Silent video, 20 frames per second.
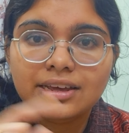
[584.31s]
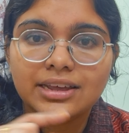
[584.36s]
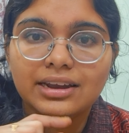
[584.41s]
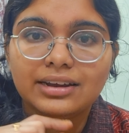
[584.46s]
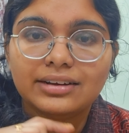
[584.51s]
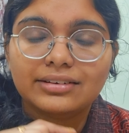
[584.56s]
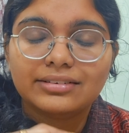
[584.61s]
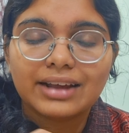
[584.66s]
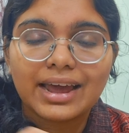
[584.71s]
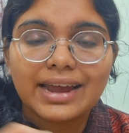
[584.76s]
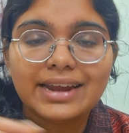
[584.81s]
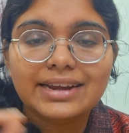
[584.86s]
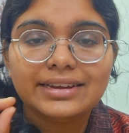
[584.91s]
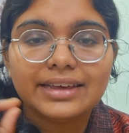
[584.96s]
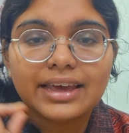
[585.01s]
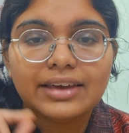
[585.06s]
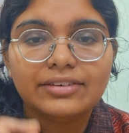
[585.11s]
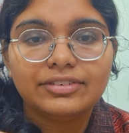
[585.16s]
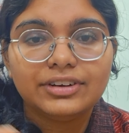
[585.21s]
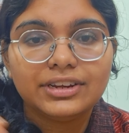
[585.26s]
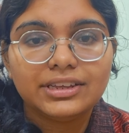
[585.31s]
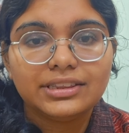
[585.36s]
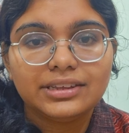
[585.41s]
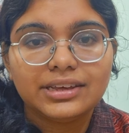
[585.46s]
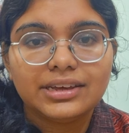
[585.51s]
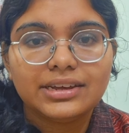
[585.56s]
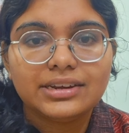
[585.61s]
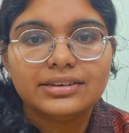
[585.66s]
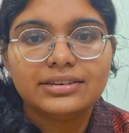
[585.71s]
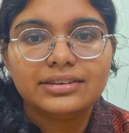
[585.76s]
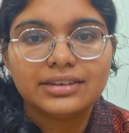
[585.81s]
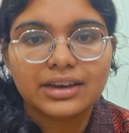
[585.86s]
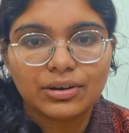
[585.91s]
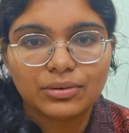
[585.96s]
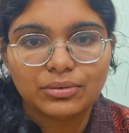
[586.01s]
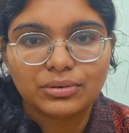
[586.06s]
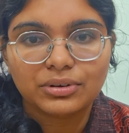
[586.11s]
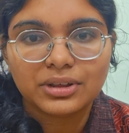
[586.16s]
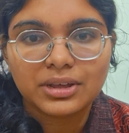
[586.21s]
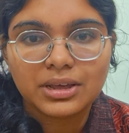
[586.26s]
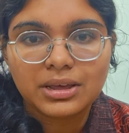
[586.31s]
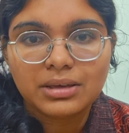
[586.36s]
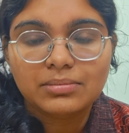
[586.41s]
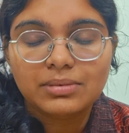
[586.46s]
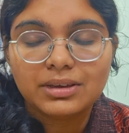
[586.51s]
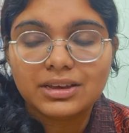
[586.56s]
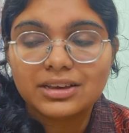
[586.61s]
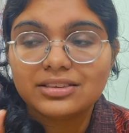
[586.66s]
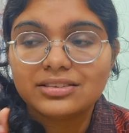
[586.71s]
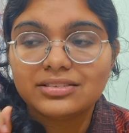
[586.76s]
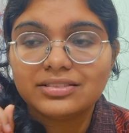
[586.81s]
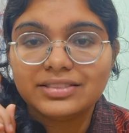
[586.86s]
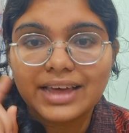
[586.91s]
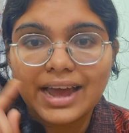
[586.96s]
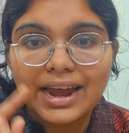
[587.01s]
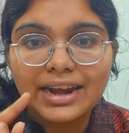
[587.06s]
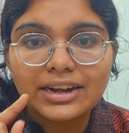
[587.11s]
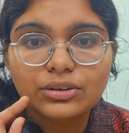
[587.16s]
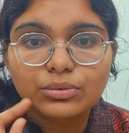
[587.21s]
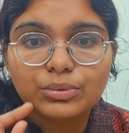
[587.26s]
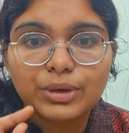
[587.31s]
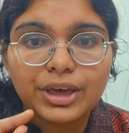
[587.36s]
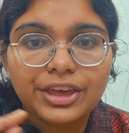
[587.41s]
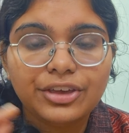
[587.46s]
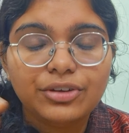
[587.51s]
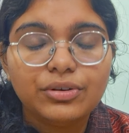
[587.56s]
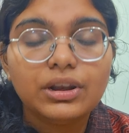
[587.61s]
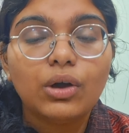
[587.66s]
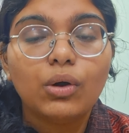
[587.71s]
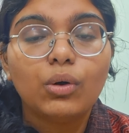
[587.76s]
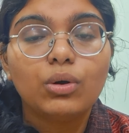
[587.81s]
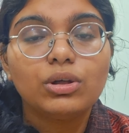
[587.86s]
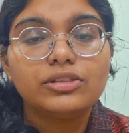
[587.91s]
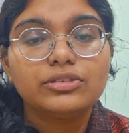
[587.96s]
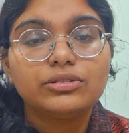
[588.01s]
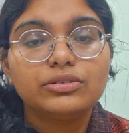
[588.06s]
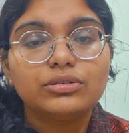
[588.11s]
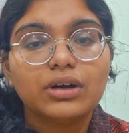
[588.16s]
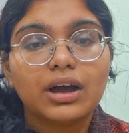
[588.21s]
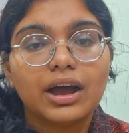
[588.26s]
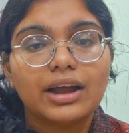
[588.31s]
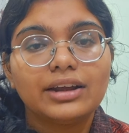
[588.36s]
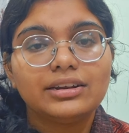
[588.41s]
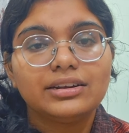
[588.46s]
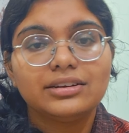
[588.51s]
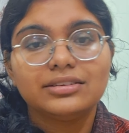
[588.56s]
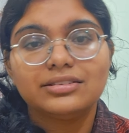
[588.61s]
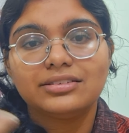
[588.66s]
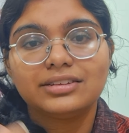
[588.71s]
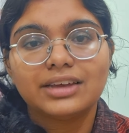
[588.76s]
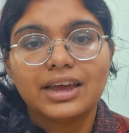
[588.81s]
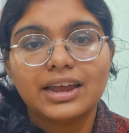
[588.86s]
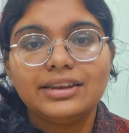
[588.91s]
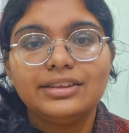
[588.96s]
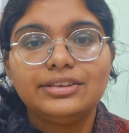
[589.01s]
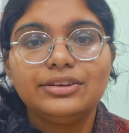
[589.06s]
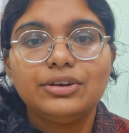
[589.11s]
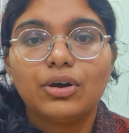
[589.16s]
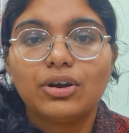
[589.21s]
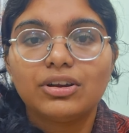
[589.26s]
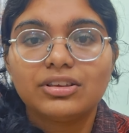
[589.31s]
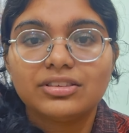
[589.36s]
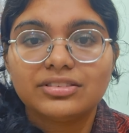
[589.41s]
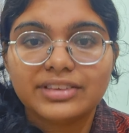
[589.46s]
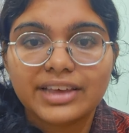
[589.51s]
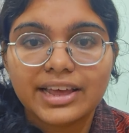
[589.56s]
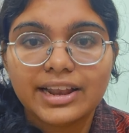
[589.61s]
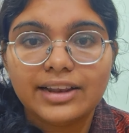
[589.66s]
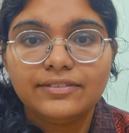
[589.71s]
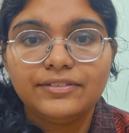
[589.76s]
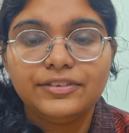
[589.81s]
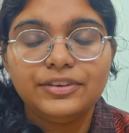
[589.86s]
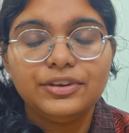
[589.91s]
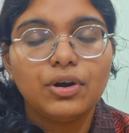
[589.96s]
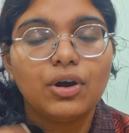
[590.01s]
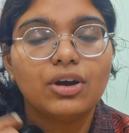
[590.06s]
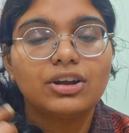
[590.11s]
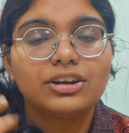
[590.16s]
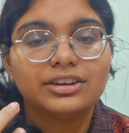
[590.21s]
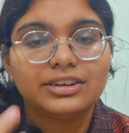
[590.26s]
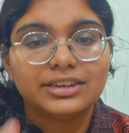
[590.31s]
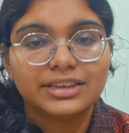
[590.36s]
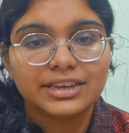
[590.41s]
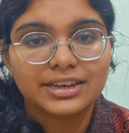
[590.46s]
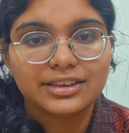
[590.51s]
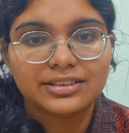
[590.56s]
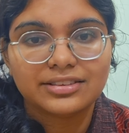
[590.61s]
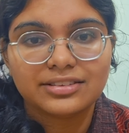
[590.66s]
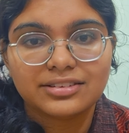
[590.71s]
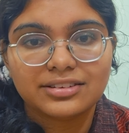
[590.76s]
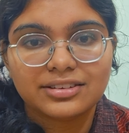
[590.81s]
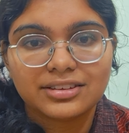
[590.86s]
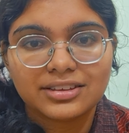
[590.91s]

Write everything down, because that way you will also understand yourself, your taste.